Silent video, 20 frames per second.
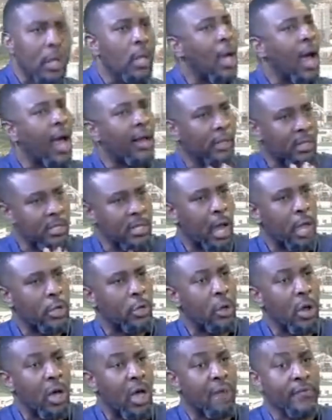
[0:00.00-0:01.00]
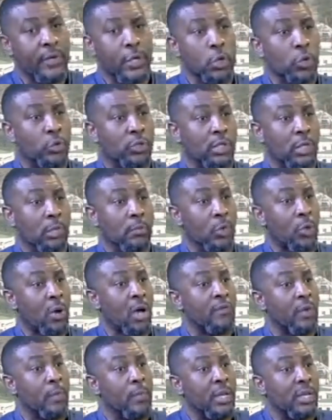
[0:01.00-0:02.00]
At least now you don't have a new team. You
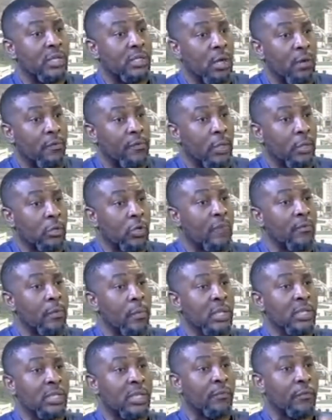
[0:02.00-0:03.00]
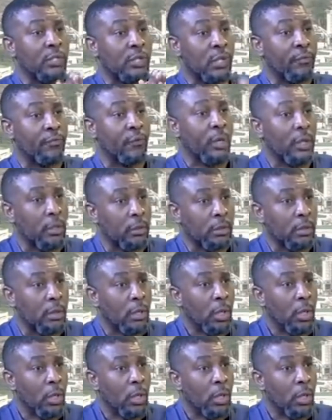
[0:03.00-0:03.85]
have a minister of health. You have a minister for state for health.